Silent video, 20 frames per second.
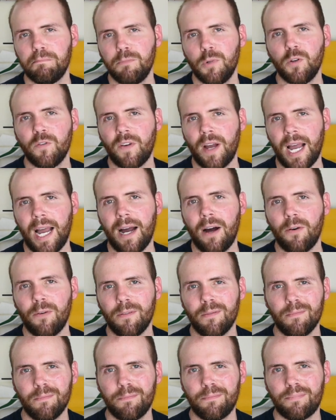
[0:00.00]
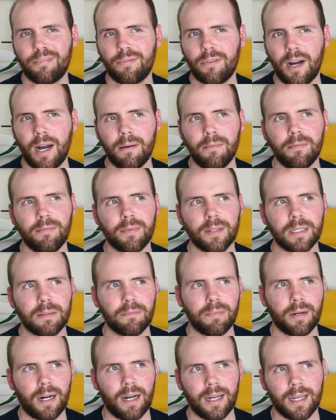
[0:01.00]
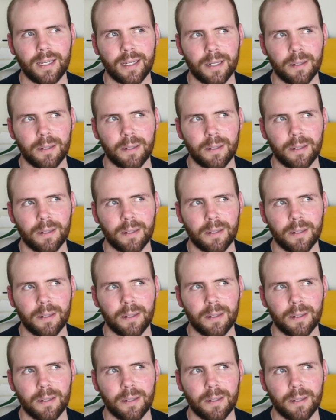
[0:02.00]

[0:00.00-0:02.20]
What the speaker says: move out probably by